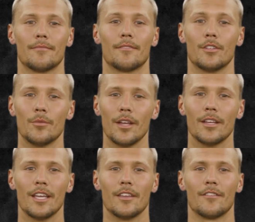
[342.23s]

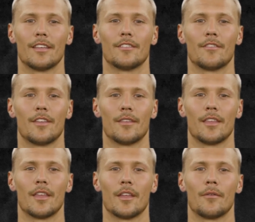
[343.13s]
Communicate effectively.
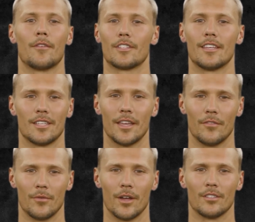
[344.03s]
Presenting
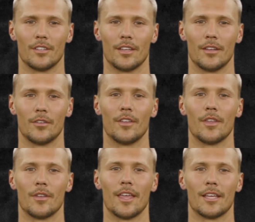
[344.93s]
information in a
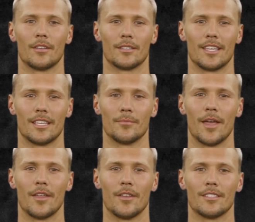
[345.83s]
clear and concise
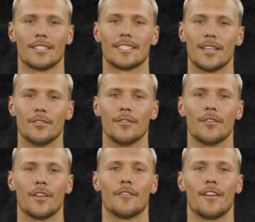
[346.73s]
manner is essential
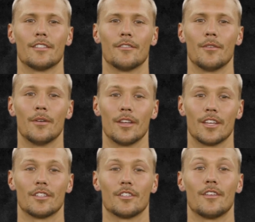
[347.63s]
for effective
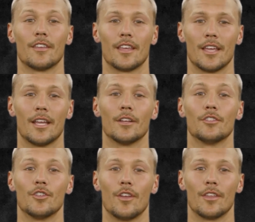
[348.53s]
communication,
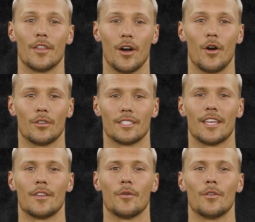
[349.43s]
ensuring that all
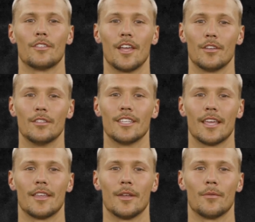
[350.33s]
stakeholders
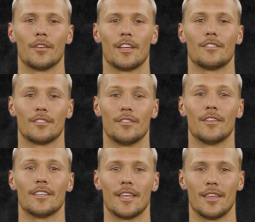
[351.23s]
understand the implications of the
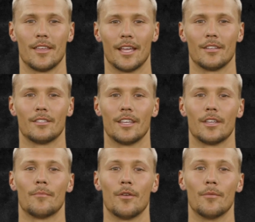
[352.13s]
data and can take
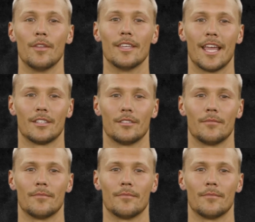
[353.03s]
appropriate action.